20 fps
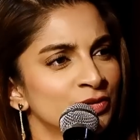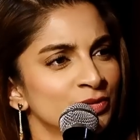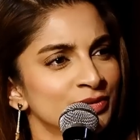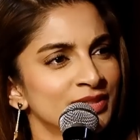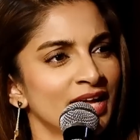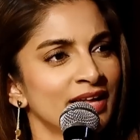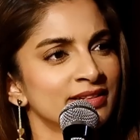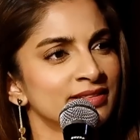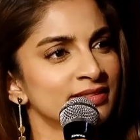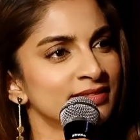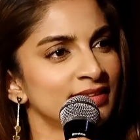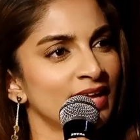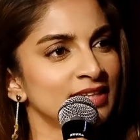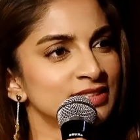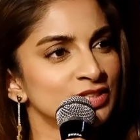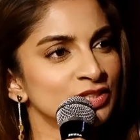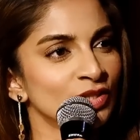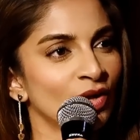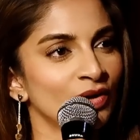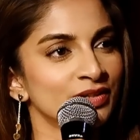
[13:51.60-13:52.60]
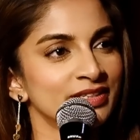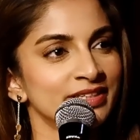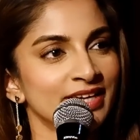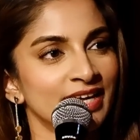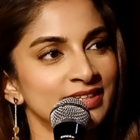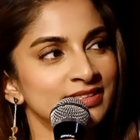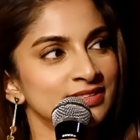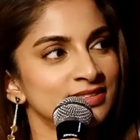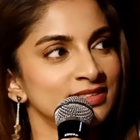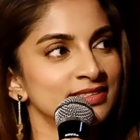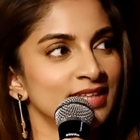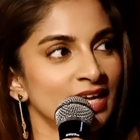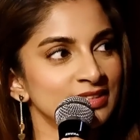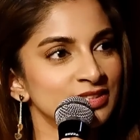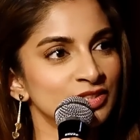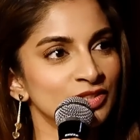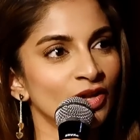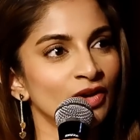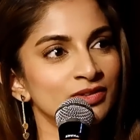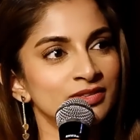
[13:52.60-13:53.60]
do that, that's not right,
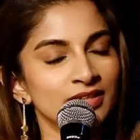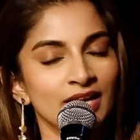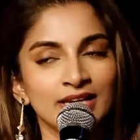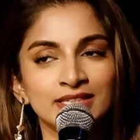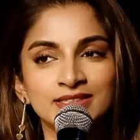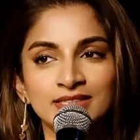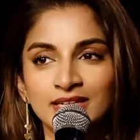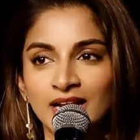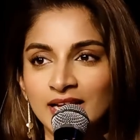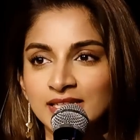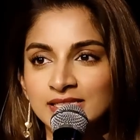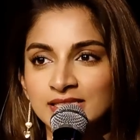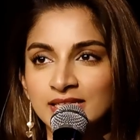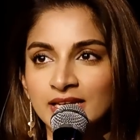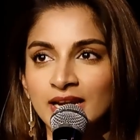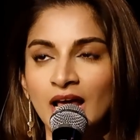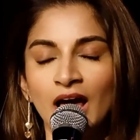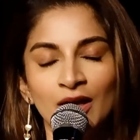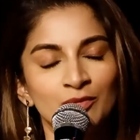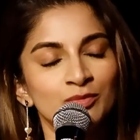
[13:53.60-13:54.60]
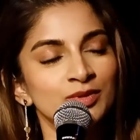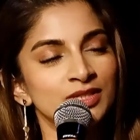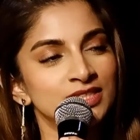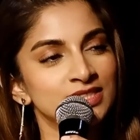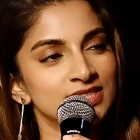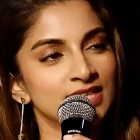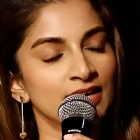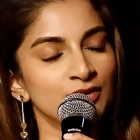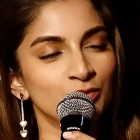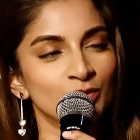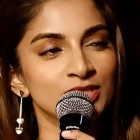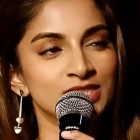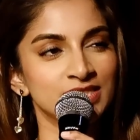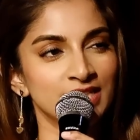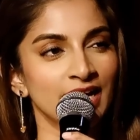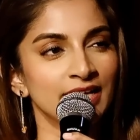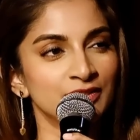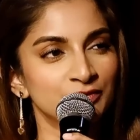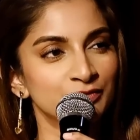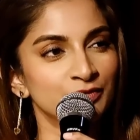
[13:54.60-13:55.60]
that's not right. And I said, I will decide
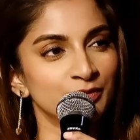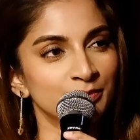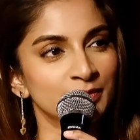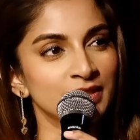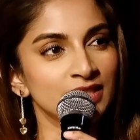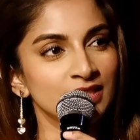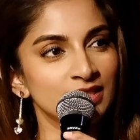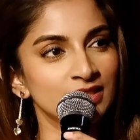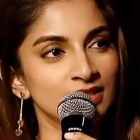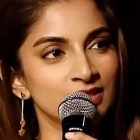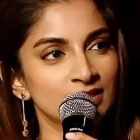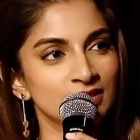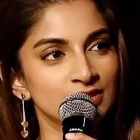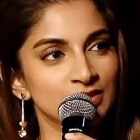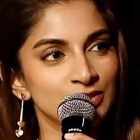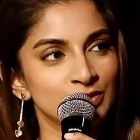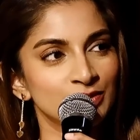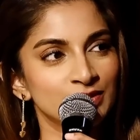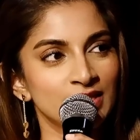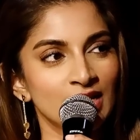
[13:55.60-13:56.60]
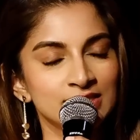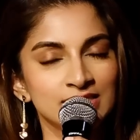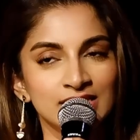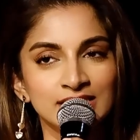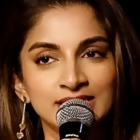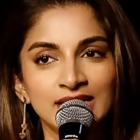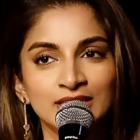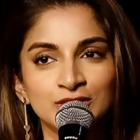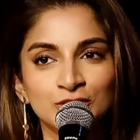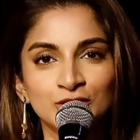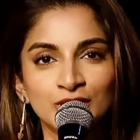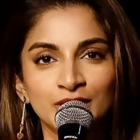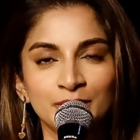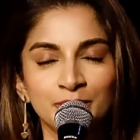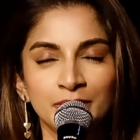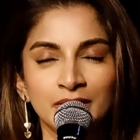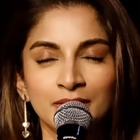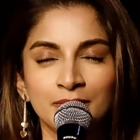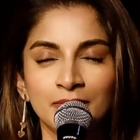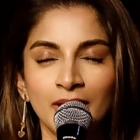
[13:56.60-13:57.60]
what's right for me. So that's
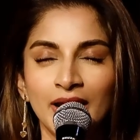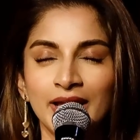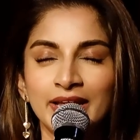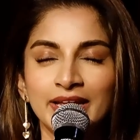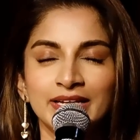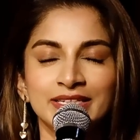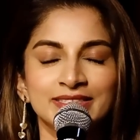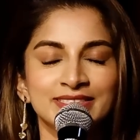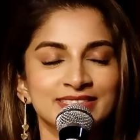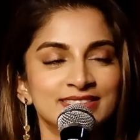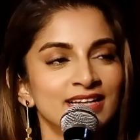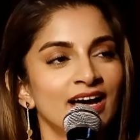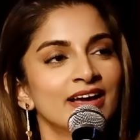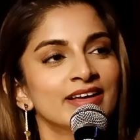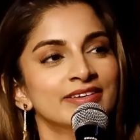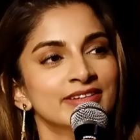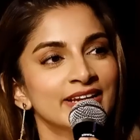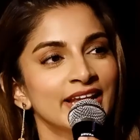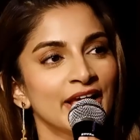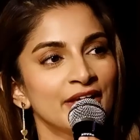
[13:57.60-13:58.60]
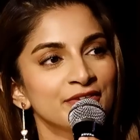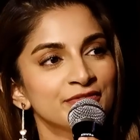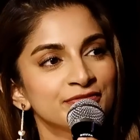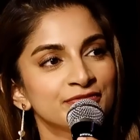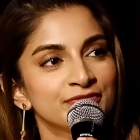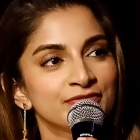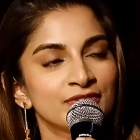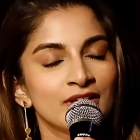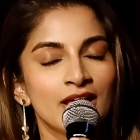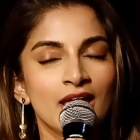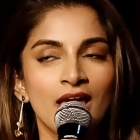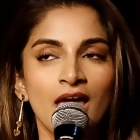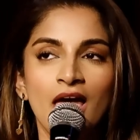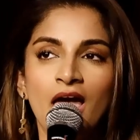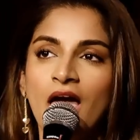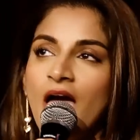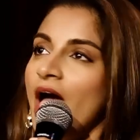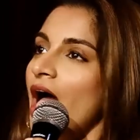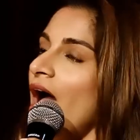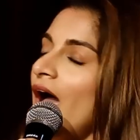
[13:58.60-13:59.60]
essentially been my entire life.
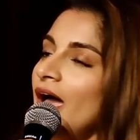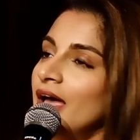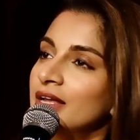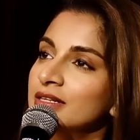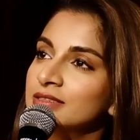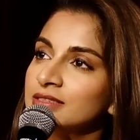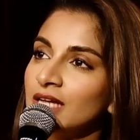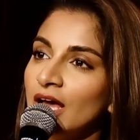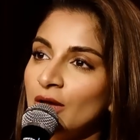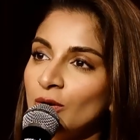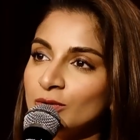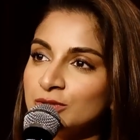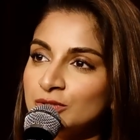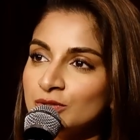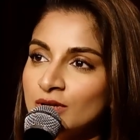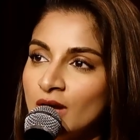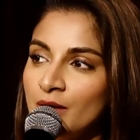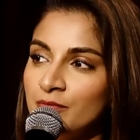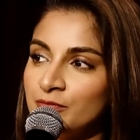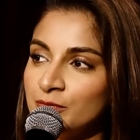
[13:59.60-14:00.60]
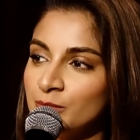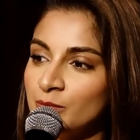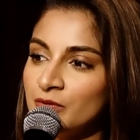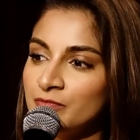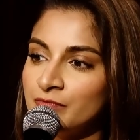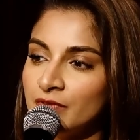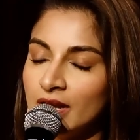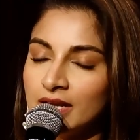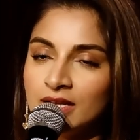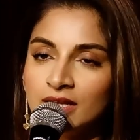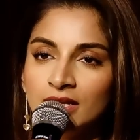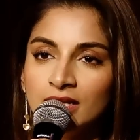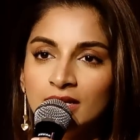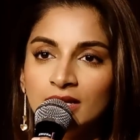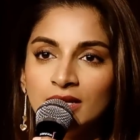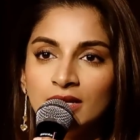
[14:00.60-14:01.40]
And I also come from a very